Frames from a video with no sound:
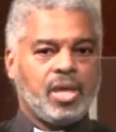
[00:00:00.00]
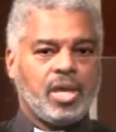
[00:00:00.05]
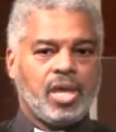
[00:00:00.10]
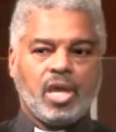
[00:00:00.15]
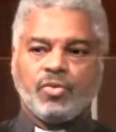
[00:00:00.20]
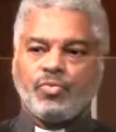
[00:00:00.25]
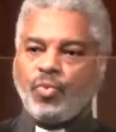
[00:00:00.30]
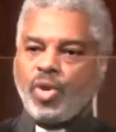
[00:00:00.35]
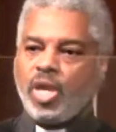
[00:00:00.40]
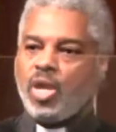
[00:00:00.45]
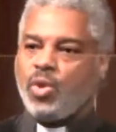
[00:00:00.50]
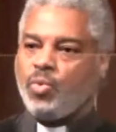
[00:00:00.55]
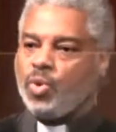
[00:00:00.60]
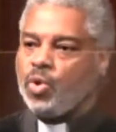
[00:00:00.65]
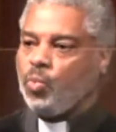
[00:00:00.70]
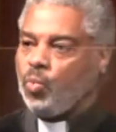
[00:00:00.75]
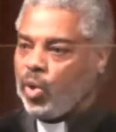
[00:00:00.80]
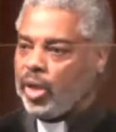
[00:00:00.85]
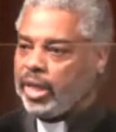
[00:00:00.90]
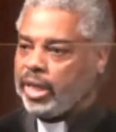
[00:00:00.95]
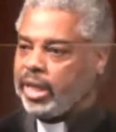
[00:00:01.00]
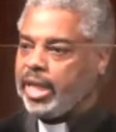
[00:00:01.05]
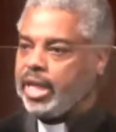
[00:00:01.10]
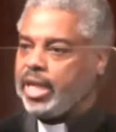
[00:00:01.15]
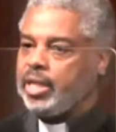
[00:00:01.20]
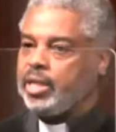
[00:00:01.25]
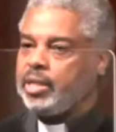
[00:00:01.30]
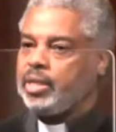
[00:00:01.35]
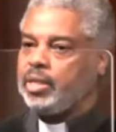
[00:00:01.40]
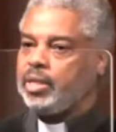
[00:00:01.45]
if we were
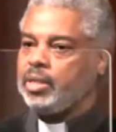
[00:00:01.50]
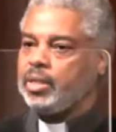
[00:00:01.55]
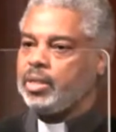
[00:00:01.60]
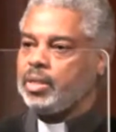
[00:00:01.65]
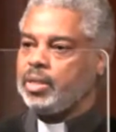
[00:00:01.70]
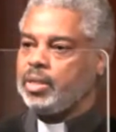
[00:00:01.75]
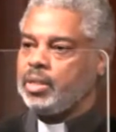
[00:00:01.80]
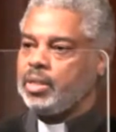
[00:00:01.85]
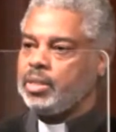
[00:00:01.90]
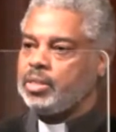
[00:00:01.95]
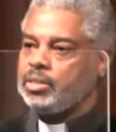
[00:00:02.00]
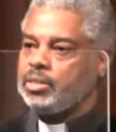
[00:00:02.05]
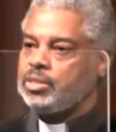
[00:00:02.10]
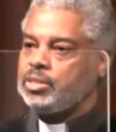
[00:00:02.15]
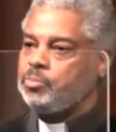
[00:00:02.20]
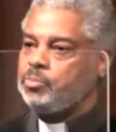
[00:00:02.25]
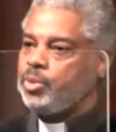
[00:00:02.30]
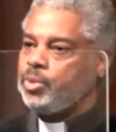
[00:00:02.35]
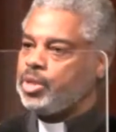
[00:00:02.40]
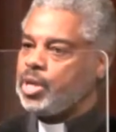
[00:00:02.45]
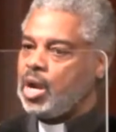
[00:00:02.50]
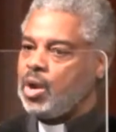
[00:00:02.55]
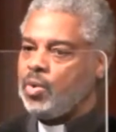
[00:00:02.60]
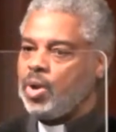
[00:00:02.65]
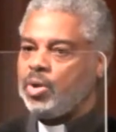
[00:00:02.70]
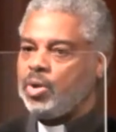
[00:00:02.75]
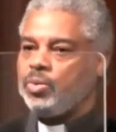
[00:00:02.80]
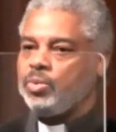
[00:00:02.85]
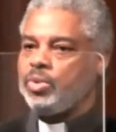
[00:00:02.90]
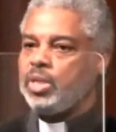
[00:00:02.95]
willing to put our
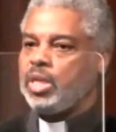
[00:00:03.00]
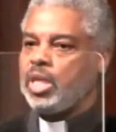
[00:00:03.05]
own